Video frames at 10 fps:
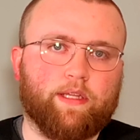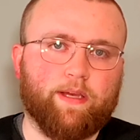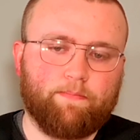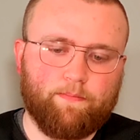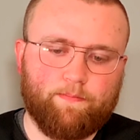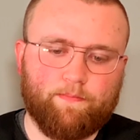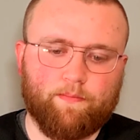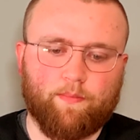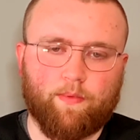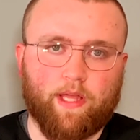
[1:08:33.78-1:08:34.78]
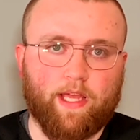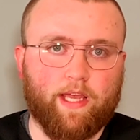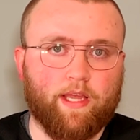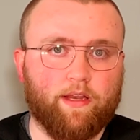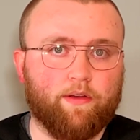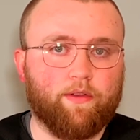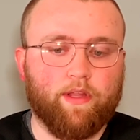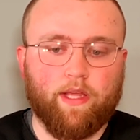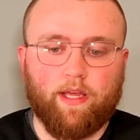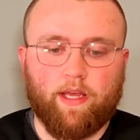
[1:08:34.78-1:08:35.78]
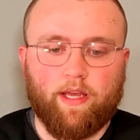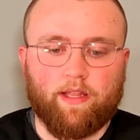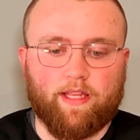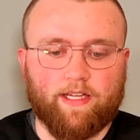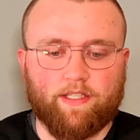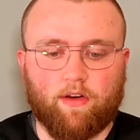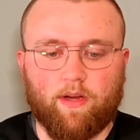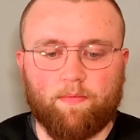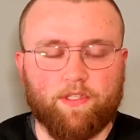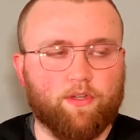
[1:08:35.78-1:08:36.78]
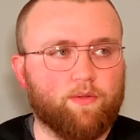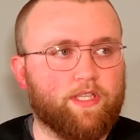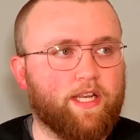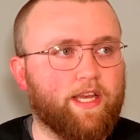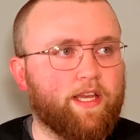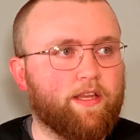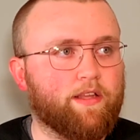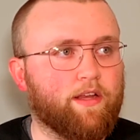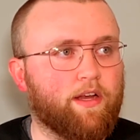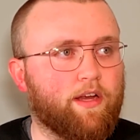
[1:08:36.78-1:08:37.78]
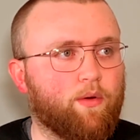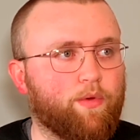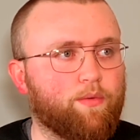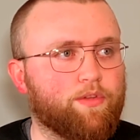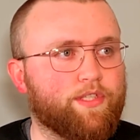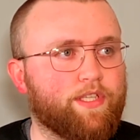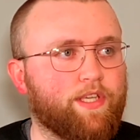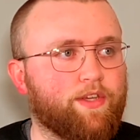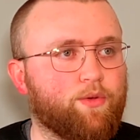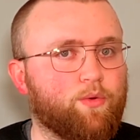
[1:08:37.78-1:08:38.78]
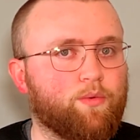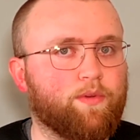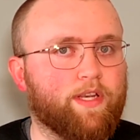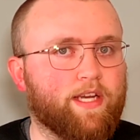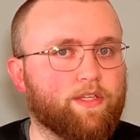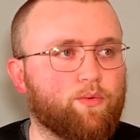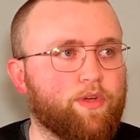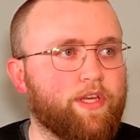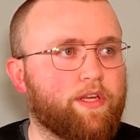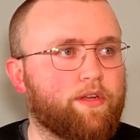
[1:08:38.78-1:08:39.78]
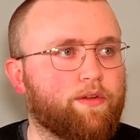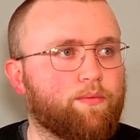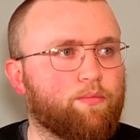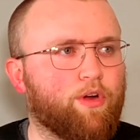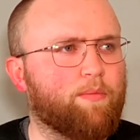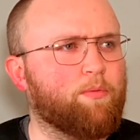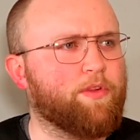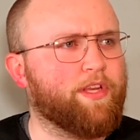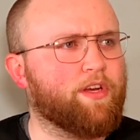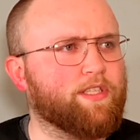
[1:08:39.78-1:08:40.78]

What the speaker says: Yep. And that's our episode today. We will see you next week, probably on